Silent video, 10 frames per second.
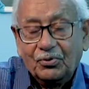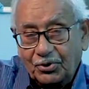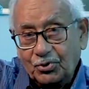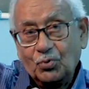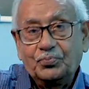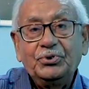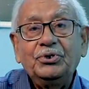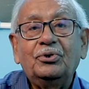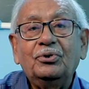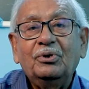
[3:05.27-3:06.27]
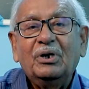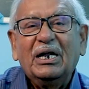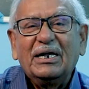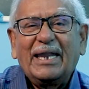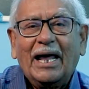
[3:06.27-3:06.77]
when you open your
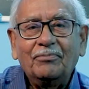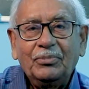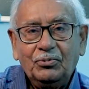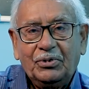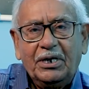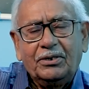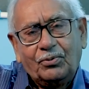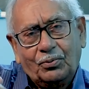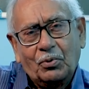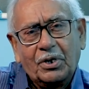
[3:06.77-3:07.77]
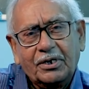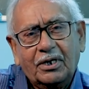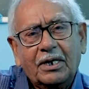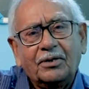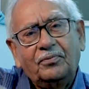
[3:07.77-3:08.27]
tap, you get water
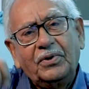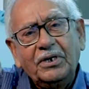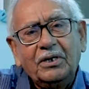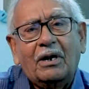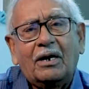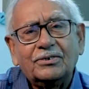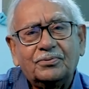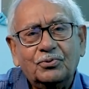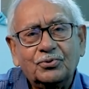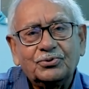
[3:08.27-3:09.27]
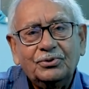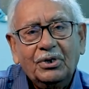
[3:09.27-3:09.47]
at a very large force.